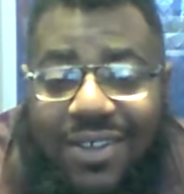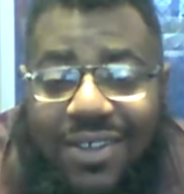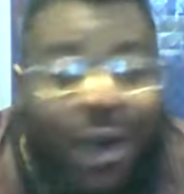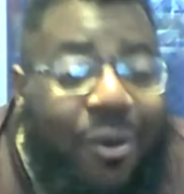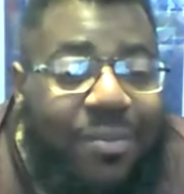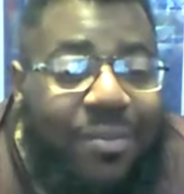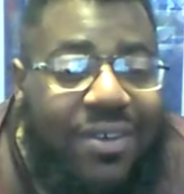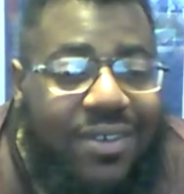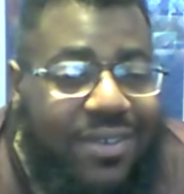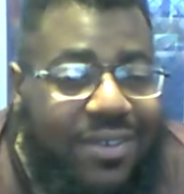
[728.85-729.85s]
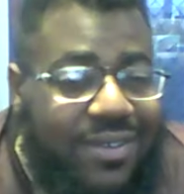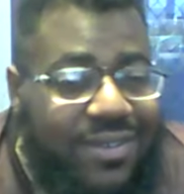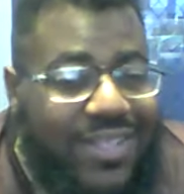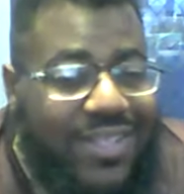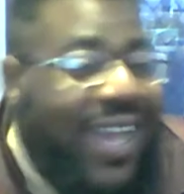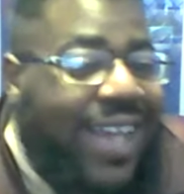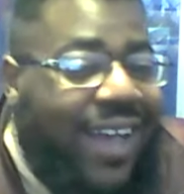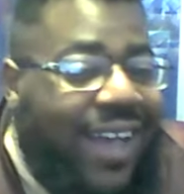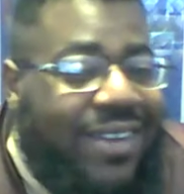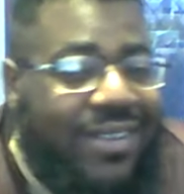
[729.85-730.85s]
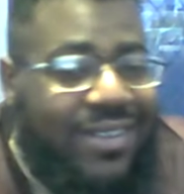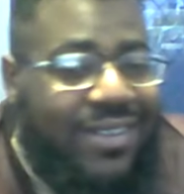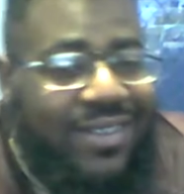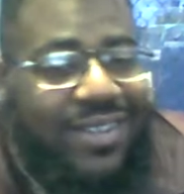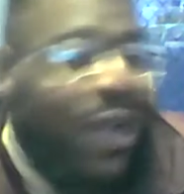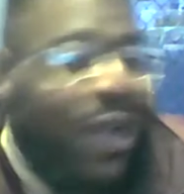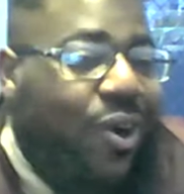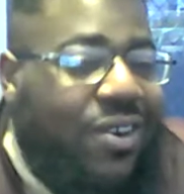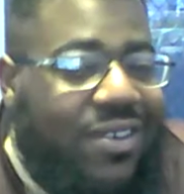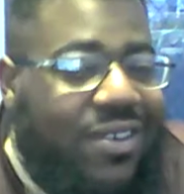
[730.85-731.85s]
Home, Zion, Heart.